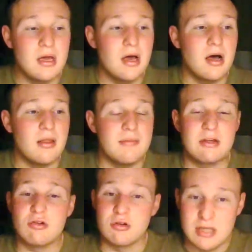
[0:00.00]
They make
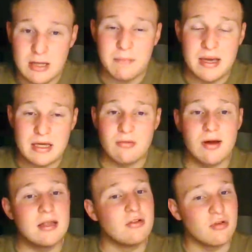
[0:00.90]
sure you're getting paid
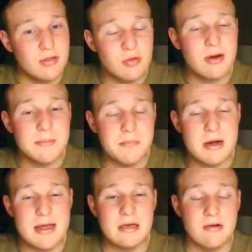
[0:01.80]
right, that you're at the right
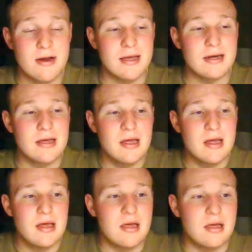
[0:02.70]
pay grade,
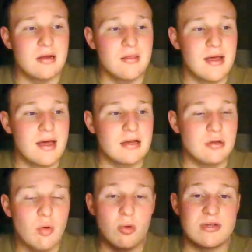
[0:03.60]
and that
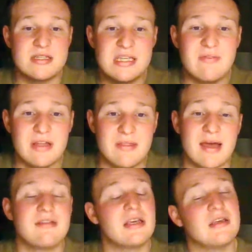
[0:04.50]
you are receiving that,
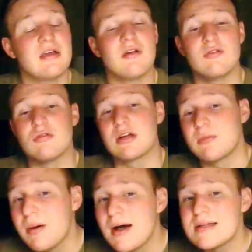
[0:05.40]
taking care of your direct
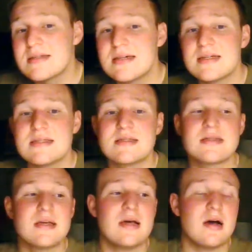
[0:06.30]
deposits,
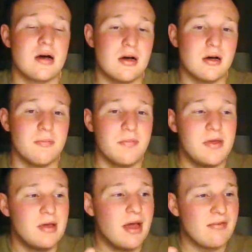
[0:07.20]

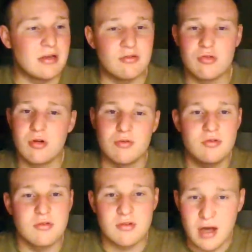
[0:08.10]
having control of your
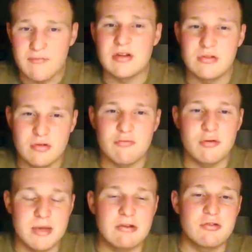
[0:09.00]
confidential
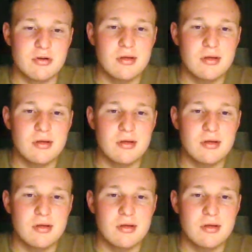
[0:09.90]
information.